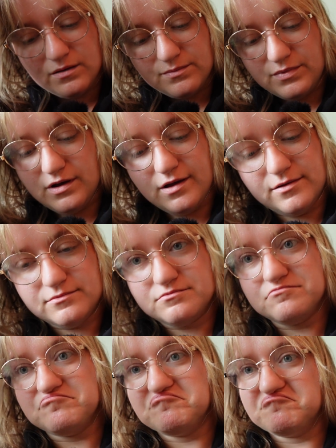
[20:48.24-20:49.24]
But
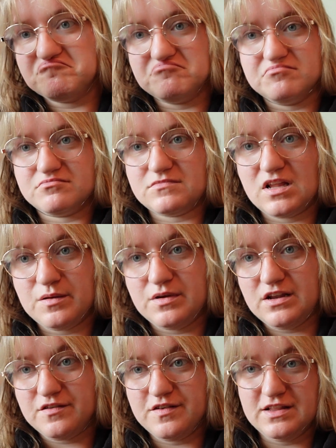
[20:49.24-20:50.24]
I
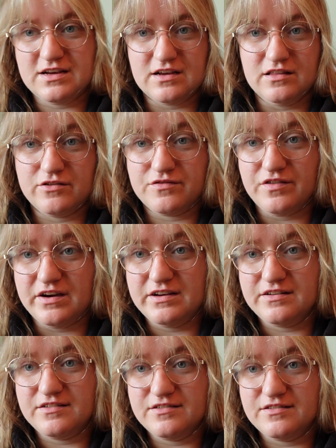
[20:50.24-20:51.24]
mean, I feel like I look fine.